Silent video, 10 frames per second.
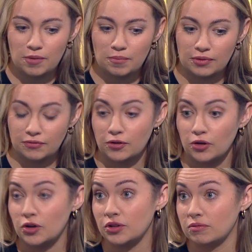
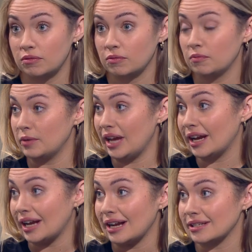Before, we
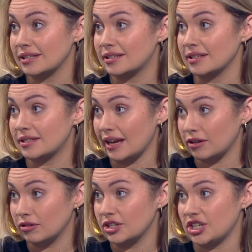had access to this
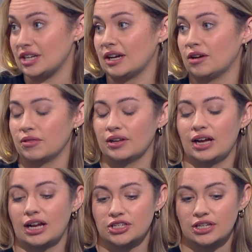technology now that
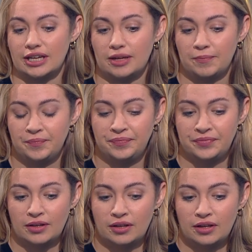actually
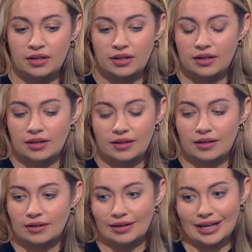
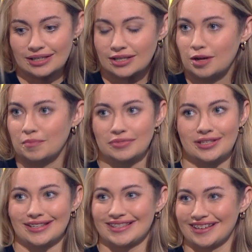links up,
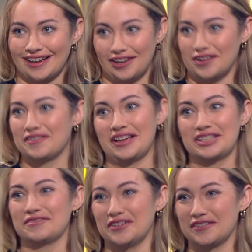does a lot of
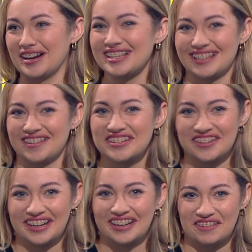things for us. I'm sure
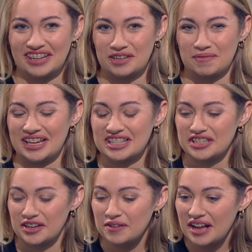I can go a little bit
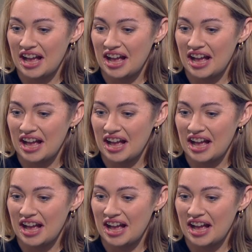into.